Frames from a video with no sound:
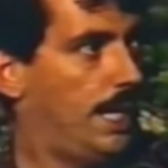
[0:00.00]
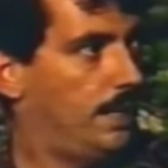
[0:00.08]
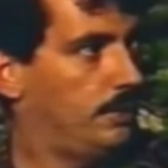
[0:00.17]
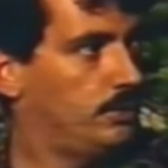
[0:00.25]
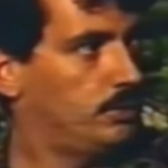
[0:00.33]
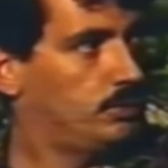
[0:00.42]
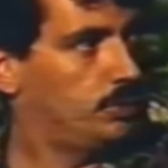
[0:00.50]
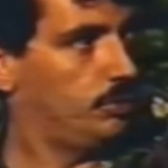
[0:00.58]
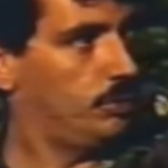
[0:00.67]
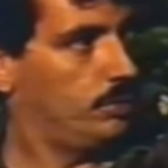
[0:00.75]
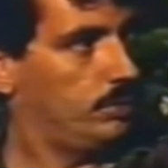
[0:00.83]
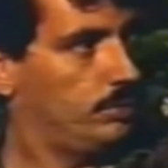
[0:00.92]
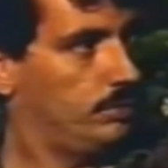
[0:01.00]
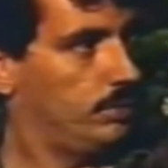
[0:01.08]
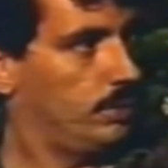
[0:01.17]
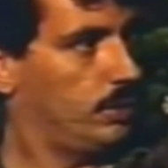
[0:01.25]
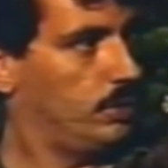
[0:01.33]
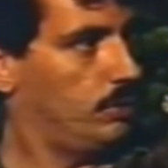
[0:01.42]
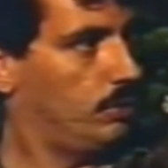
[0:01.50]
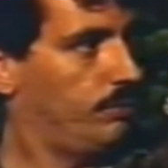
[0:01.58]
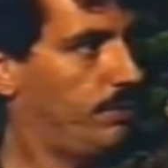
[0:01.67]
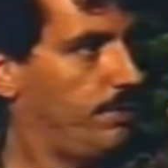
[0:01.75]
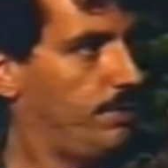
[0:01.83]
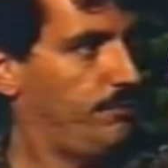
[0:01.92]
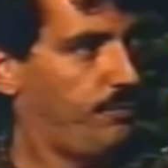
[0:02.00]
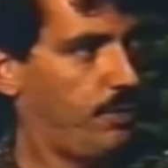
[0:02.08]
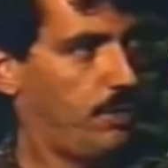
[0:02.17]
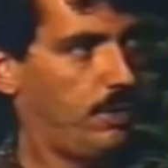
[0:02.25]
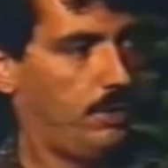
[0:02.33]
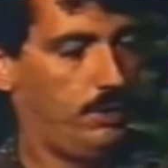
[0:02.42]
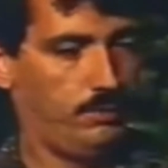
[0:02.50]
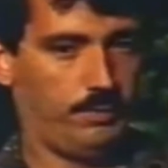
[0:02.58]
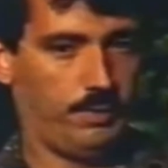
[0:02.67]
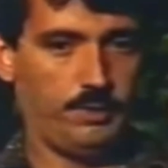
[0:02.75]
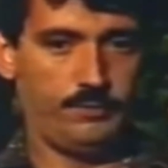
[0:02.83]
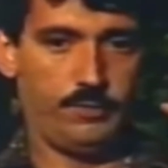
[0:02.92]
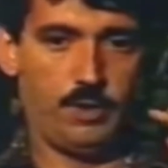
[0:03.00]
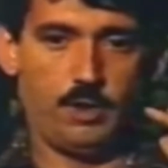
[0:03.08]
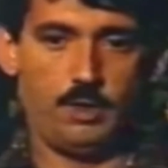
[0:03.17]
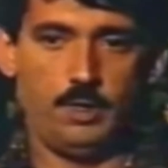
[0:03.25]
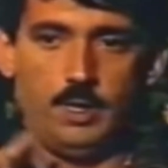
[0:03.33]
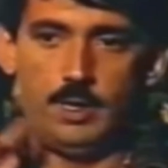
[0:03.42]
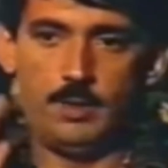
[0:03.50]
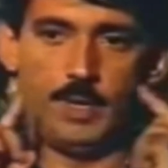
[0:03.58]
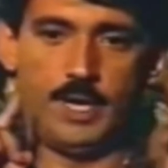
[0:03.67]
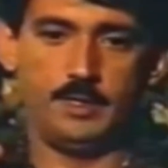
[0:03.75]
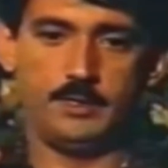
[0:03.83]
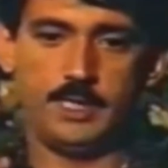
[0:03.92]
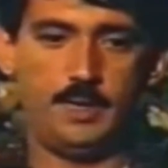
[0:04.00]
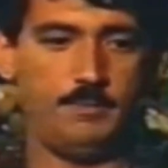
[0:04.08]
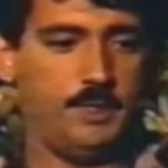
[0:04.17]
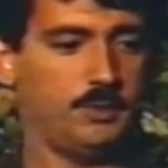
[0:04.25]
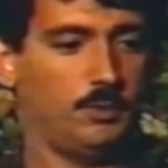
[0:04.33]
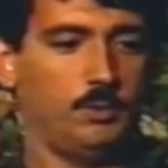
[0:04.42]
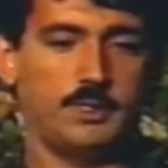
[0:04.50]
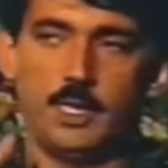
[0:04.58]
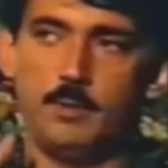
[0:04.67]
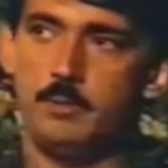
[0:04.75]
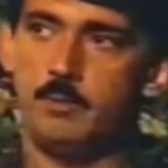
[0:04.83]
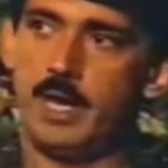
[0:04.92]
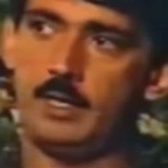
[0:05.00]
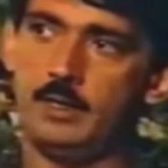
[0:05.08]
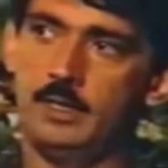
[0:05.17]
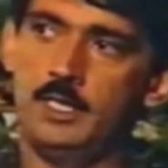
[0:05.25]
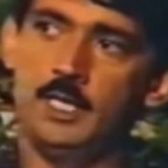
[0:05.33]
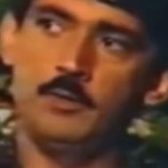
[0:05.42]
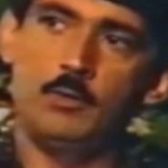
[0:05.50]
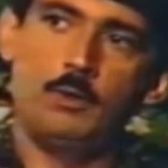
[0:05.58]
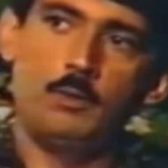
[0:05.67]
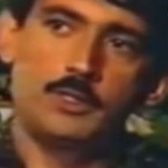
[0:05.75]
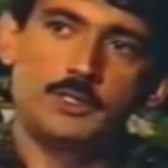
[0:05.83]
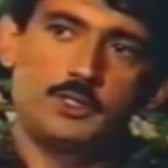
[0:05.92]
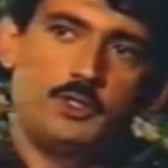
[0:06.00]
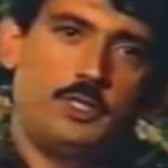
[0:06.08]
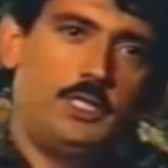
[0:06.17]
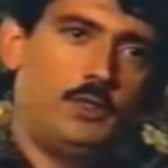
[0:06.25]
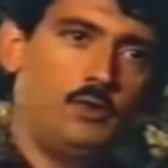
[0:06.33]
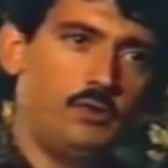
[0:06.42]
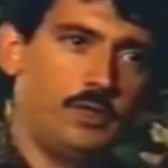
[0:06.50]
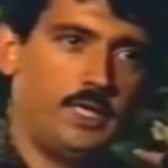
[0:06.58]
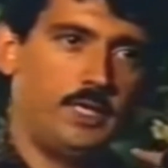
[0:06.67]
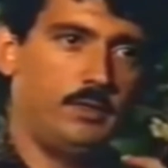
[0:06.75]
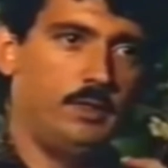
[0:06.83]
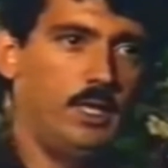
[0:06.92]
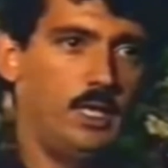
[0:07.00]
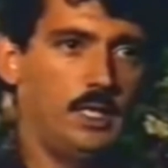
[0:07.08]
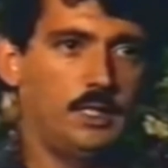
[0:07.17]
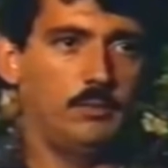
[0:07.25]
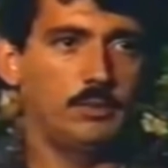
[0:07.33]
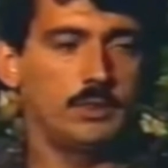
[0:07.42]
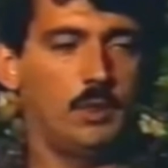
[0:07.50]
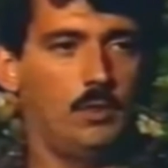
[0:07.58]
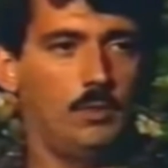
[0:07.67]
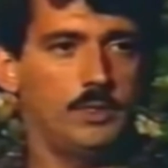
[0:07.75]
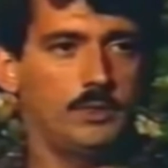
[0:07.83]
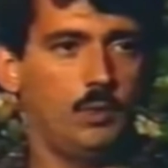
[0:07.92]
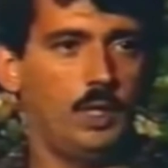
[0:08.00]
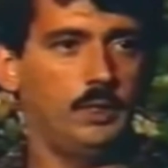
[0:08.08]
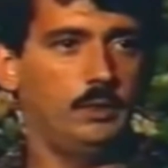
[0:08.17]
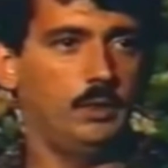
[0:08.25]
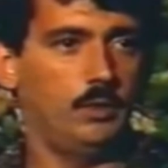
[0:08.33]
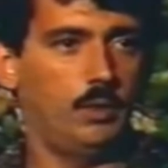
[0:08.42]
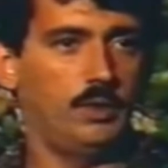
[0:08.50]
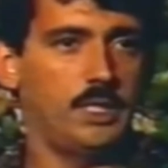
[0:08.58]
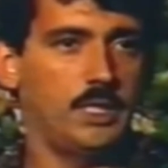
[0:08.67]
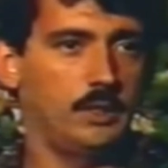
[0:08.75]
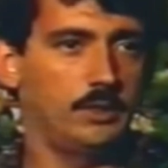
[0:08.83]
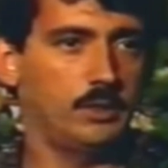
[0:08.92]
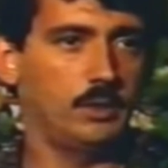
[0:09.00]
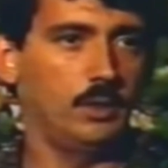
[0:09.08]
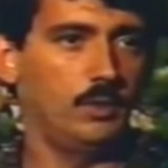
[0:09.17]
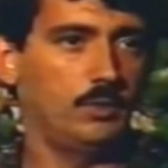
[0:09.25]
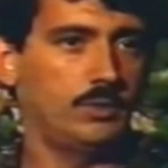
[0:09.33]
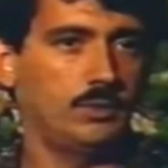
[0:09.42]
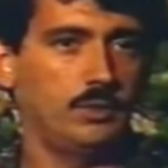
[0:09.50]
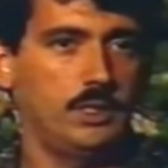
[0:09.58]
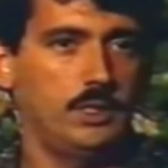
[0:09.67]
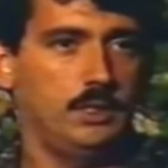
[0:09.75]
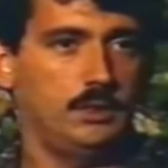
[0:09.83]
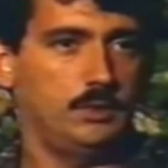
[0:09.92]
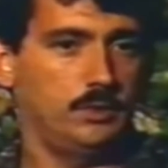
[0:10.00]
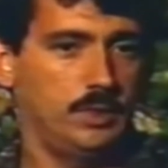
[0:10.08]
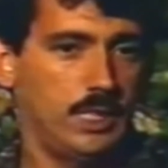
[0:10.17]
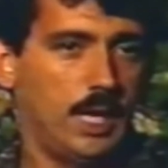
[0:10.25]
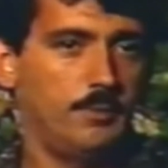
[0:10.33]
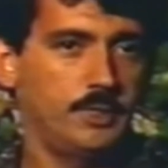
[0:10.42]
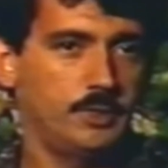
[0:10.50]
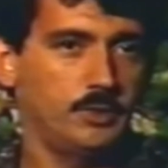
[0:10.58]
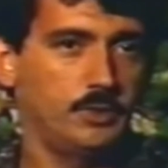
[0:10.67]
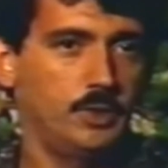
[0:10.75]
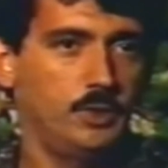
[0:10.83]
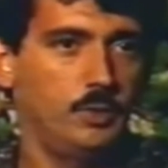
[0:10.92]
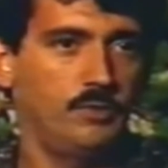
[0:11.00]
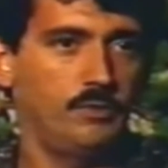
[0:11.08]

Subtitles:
and turn, very far, very far. And by the time this one was coming back, another one was turning over there. There was always one or the other close to the object, to the